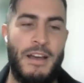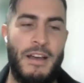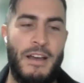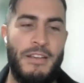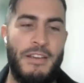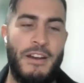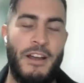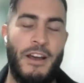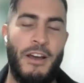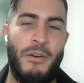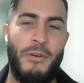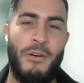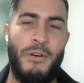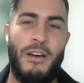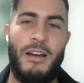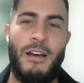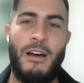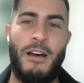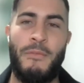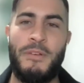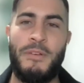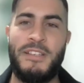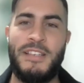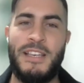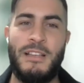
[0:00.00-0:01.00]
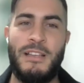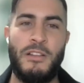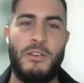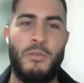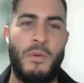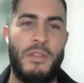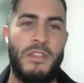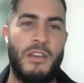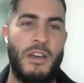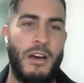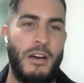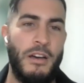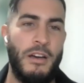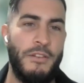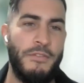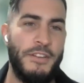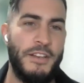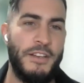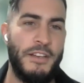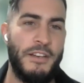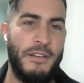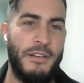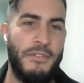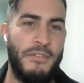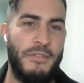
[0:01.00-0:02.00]
you know, obviously, look, with
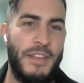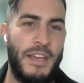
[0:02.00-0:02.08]
COVID,